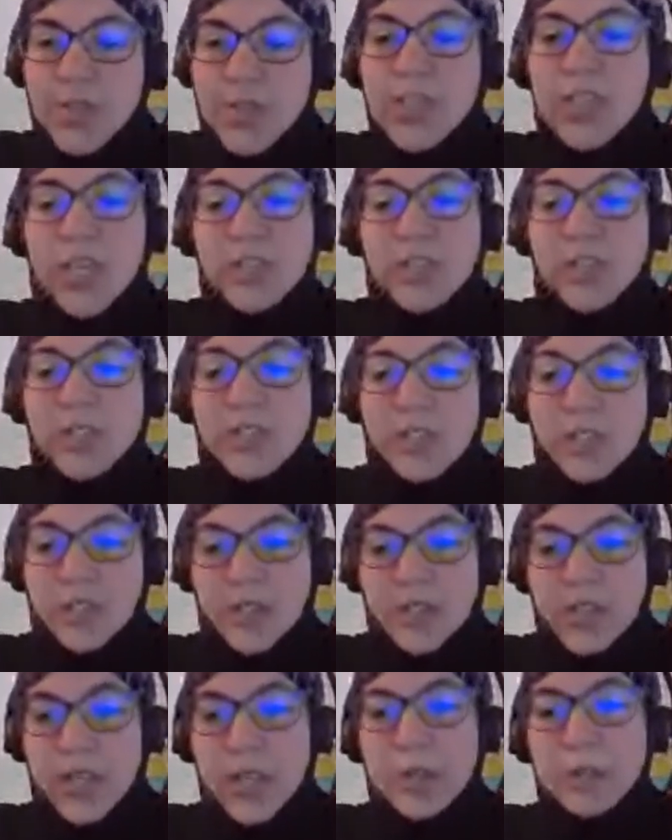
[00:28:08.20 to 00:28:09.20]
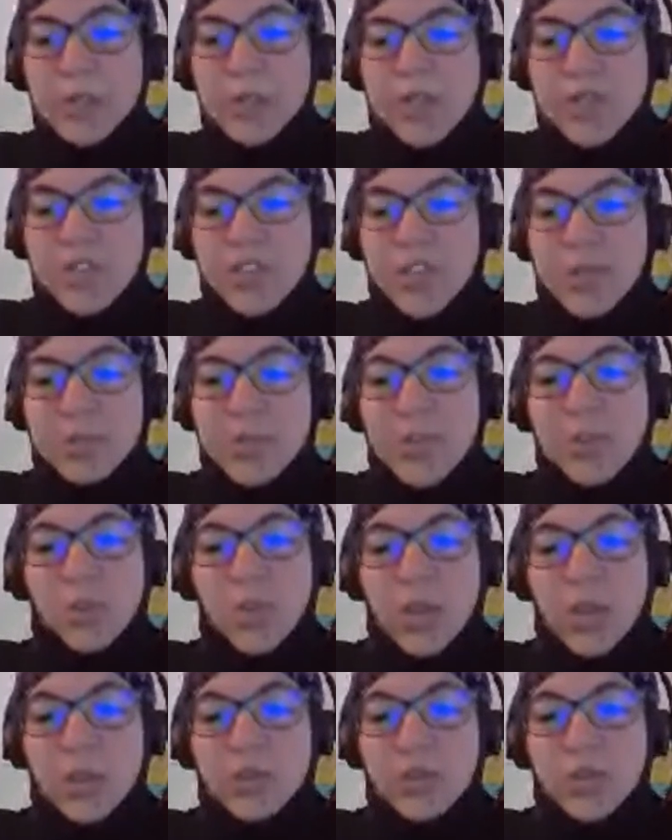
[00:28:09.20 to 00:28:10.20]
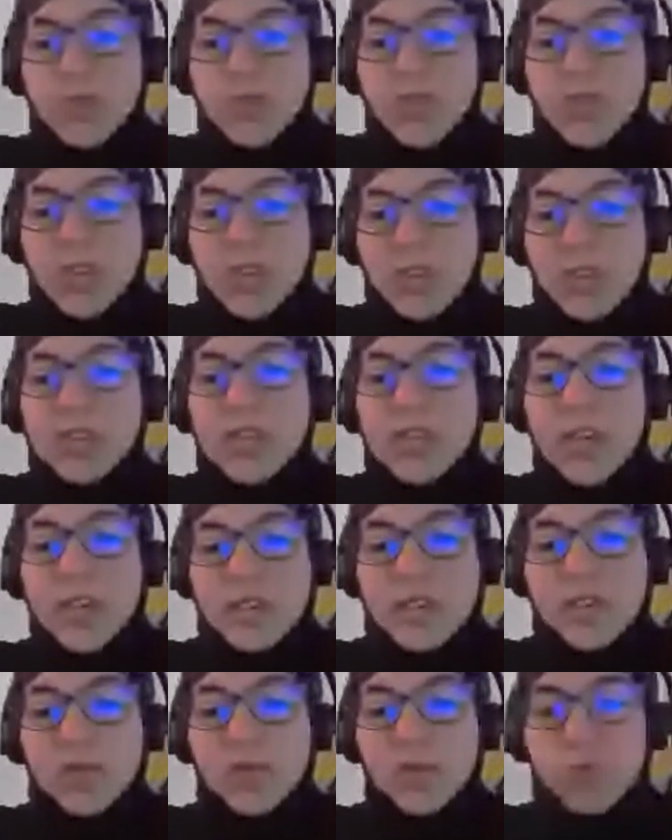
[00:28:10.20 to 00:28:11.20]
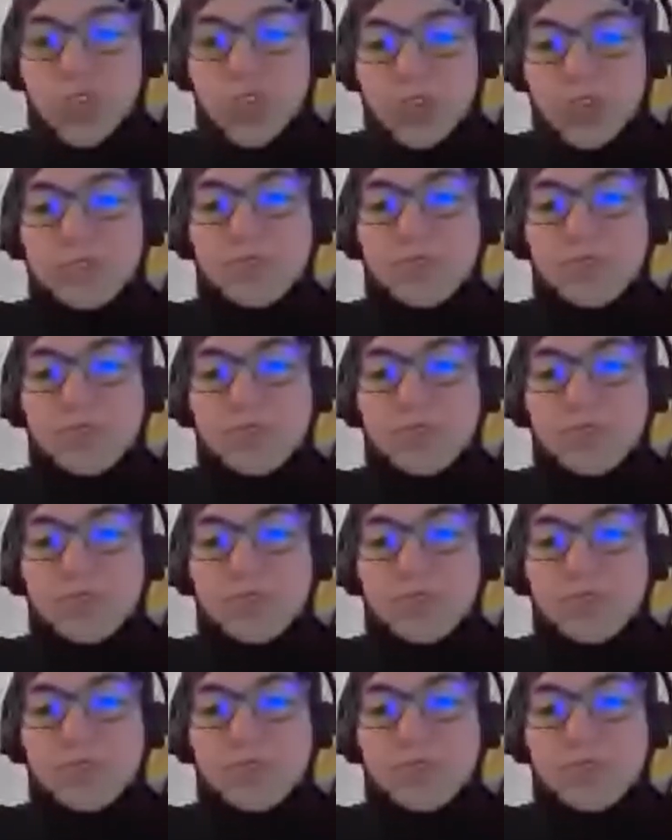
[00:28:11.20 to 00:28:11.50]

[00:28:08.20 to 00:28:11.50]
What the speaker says: Yes, it can be scripted without using. Yes, sure.